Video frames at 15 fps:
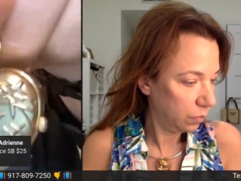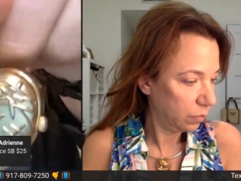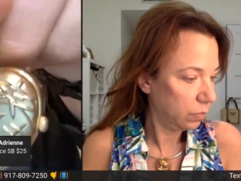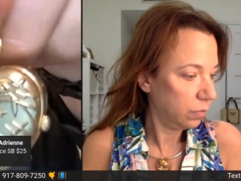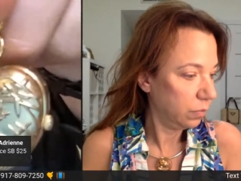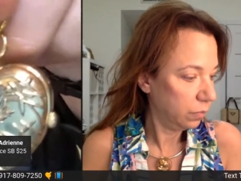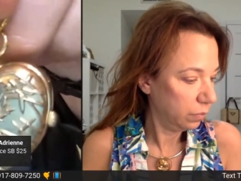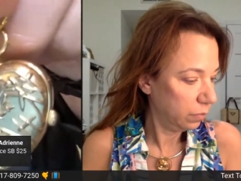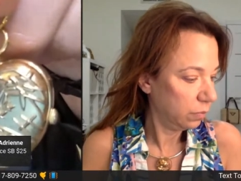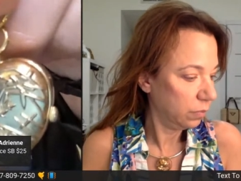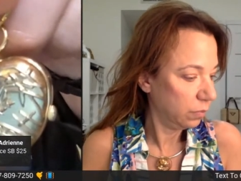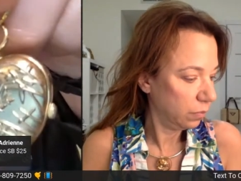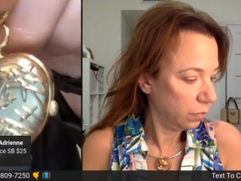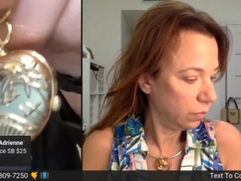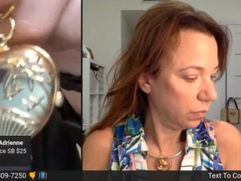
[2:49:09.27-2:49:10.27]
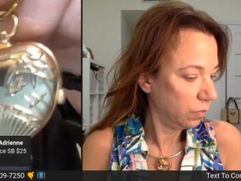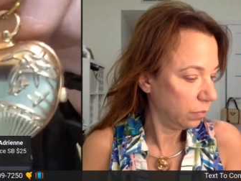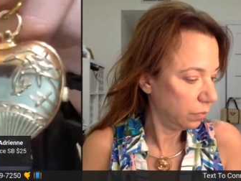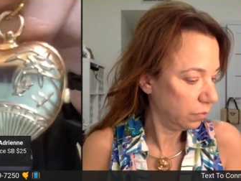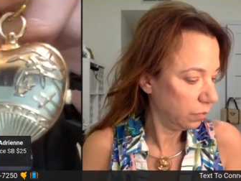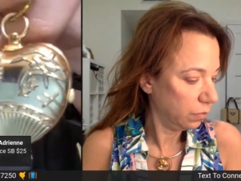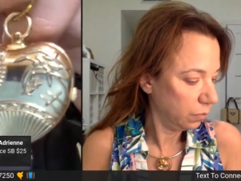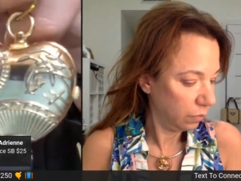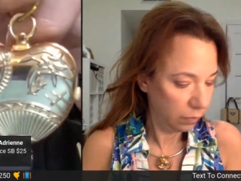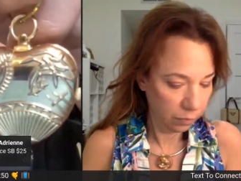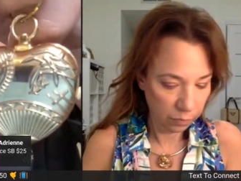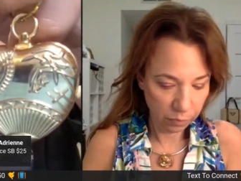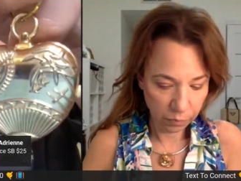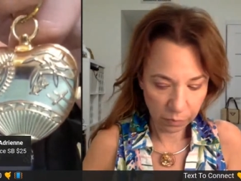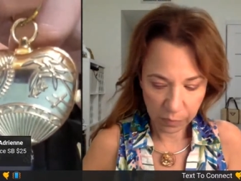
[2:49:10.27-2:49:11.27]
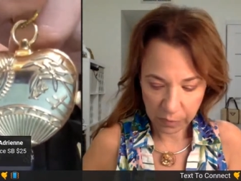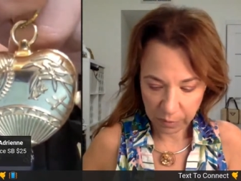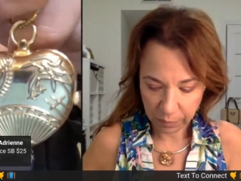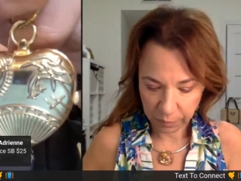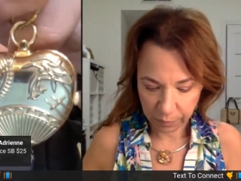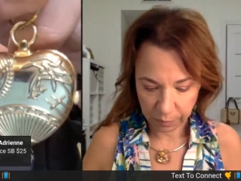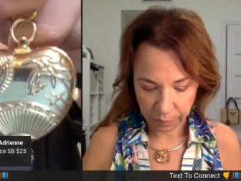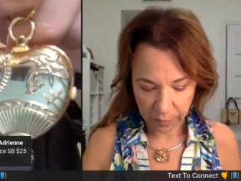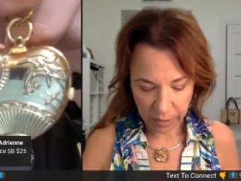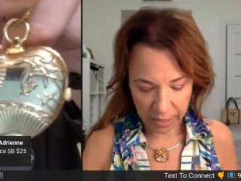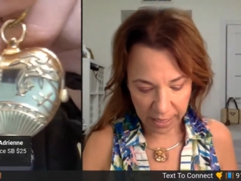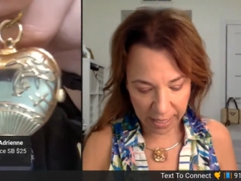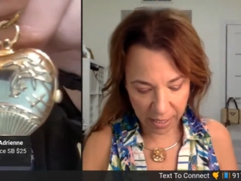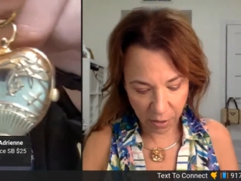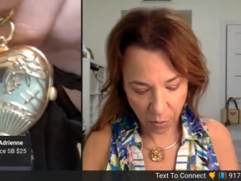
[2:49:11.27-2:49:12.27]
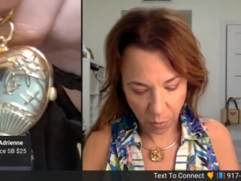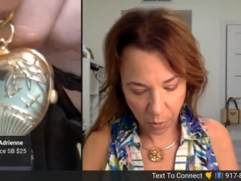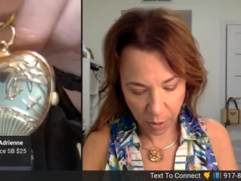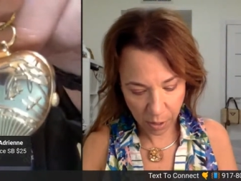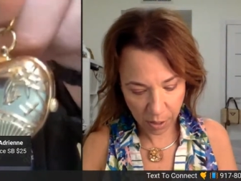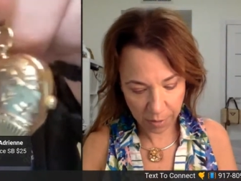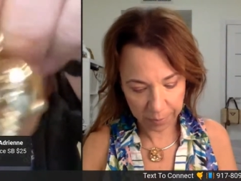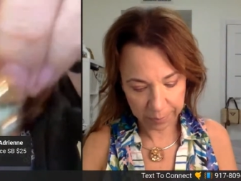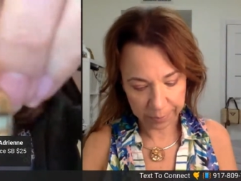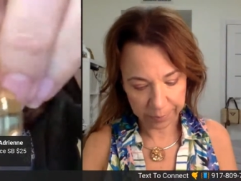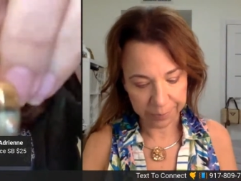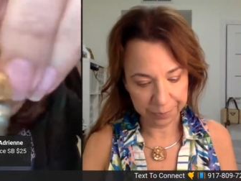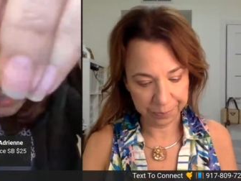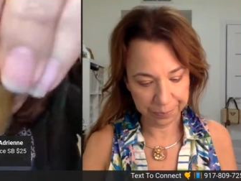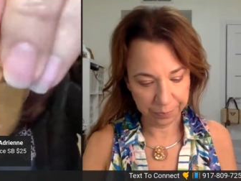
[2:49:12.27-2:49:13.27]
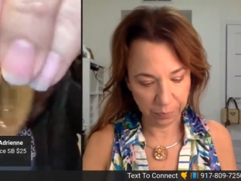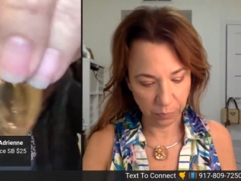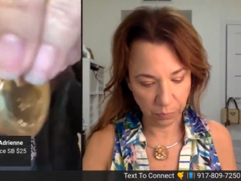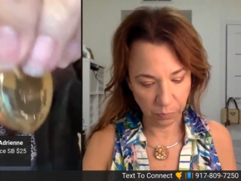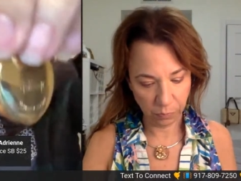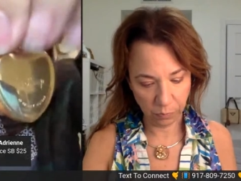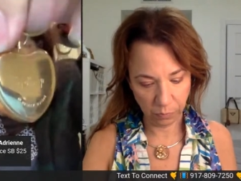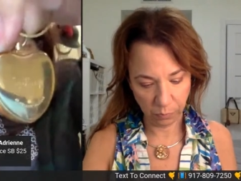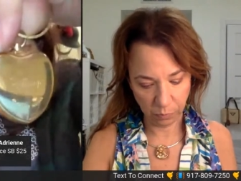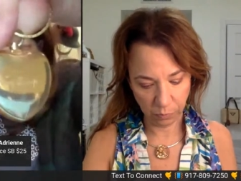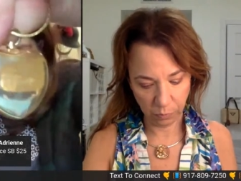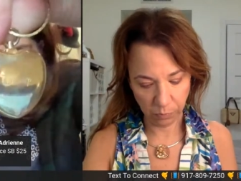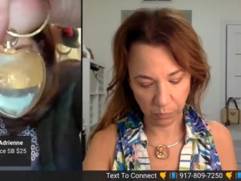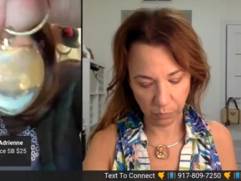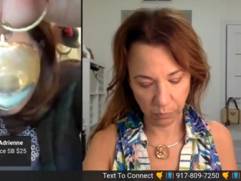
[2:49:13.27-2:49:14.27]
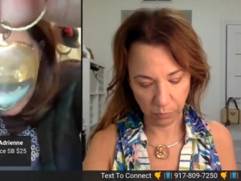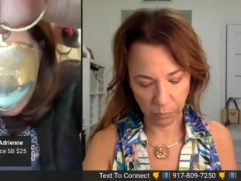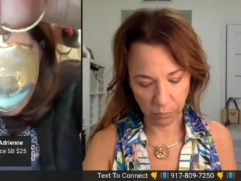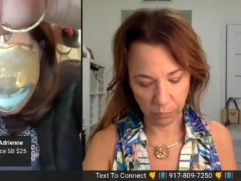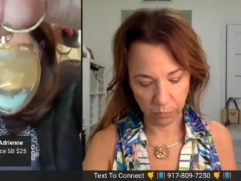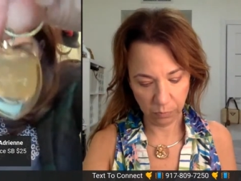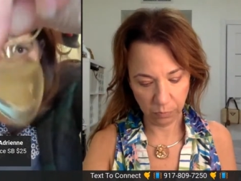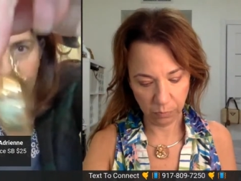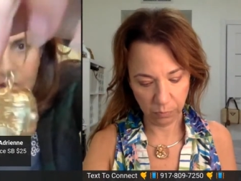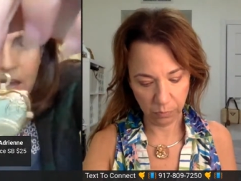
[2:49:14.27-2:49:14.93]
I think Eeyore is in there. I don't know. Is it maybe? Eeyore? And then there's the back.